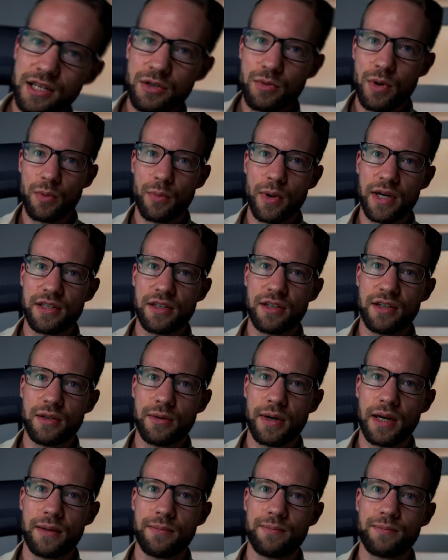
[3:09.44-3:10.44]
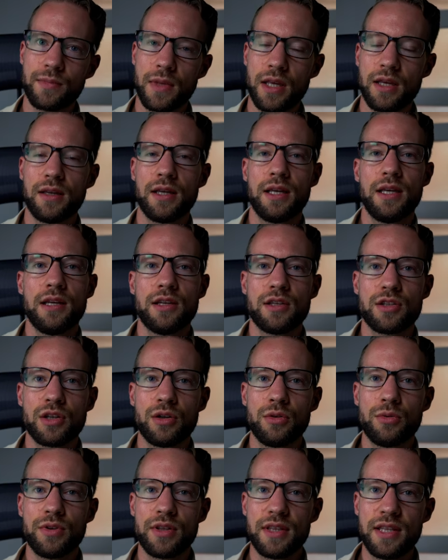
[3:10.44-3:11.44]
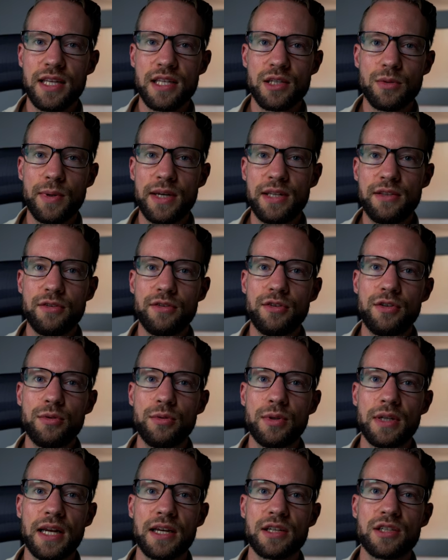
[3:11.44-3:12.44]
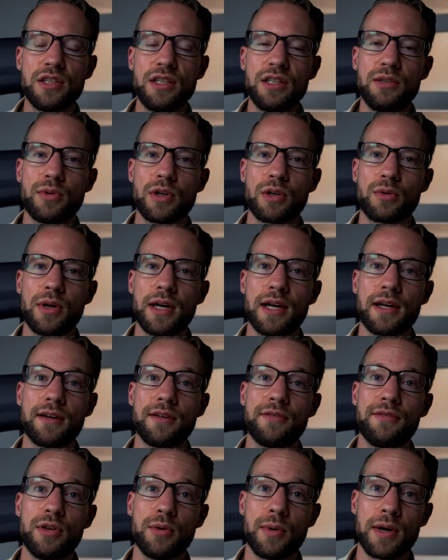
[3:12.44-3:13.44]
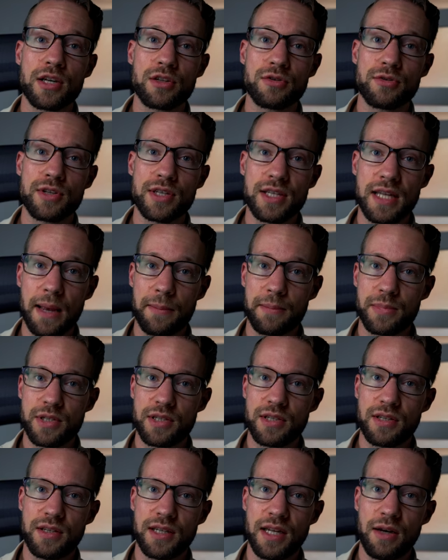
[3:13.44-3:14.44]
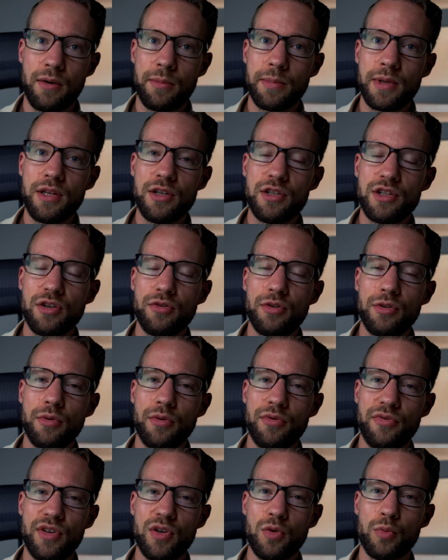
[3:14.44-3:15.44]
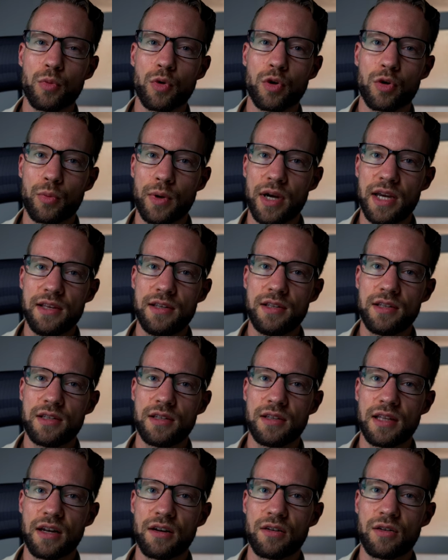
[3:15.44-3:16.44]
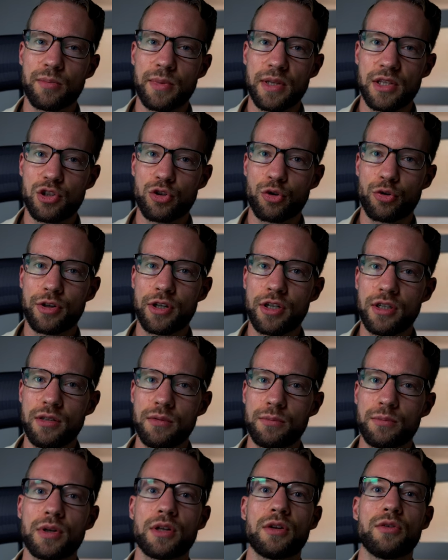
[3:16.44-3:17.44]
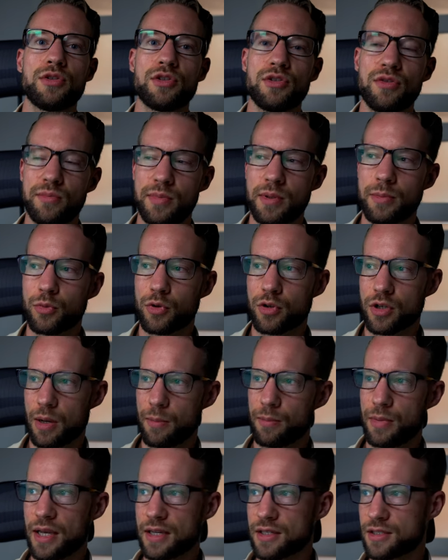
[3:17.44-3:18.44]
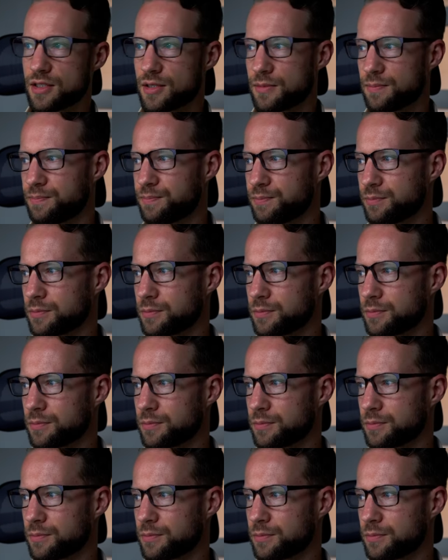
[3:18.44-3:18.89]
is one way to do it. So this way to do it actually required a few extra steps. Now I'm going to show you a few more ways that are a bit shorter, but also a bit more complex.